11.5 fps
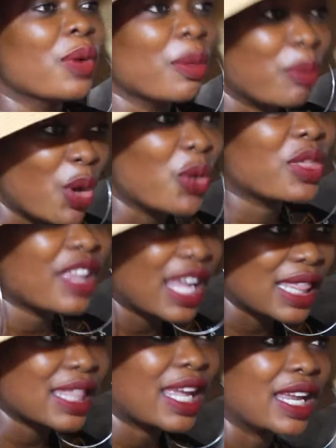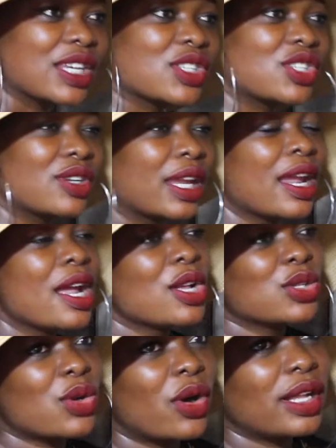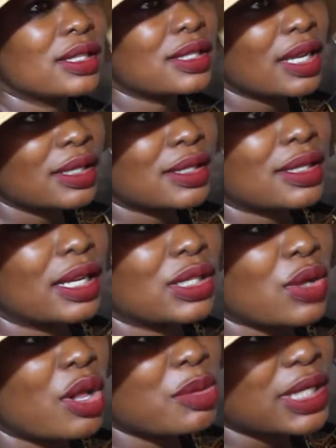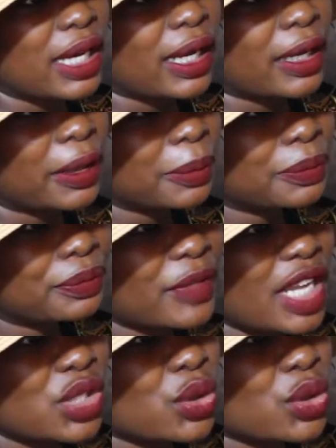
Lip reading: both in the industry. So it's almost like as you